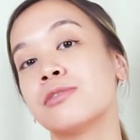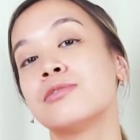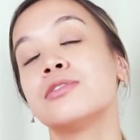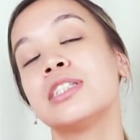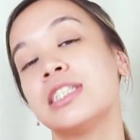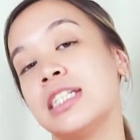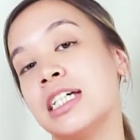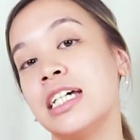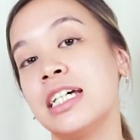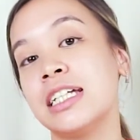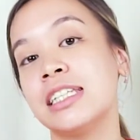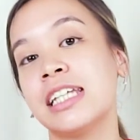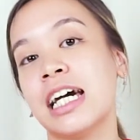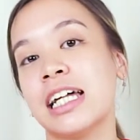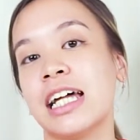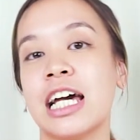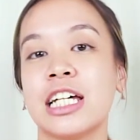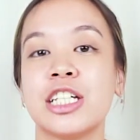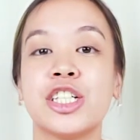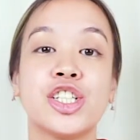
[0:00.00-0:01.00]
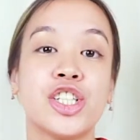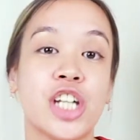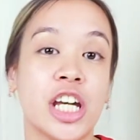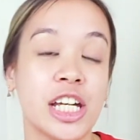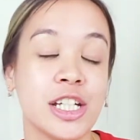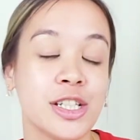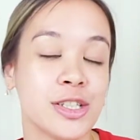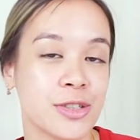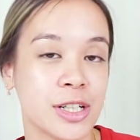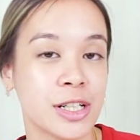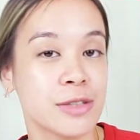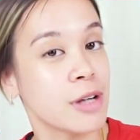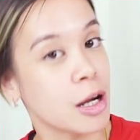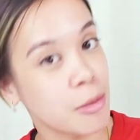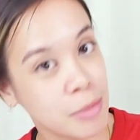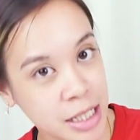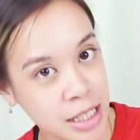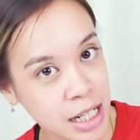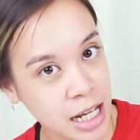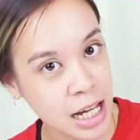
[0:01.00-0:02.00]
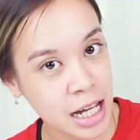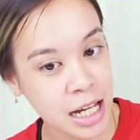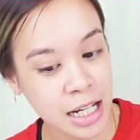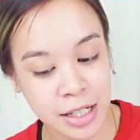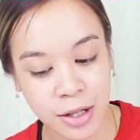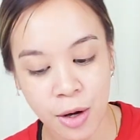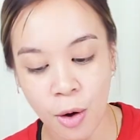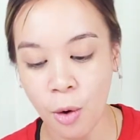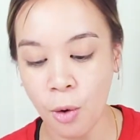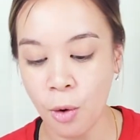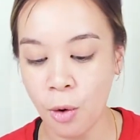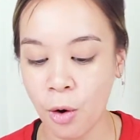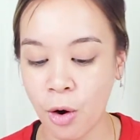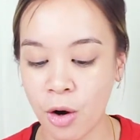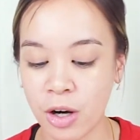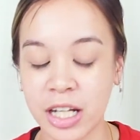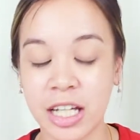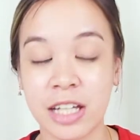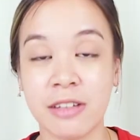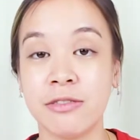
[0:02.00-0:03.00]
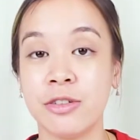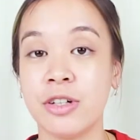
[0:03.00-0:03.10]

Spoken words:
routine that has changed during Ramadan, or if you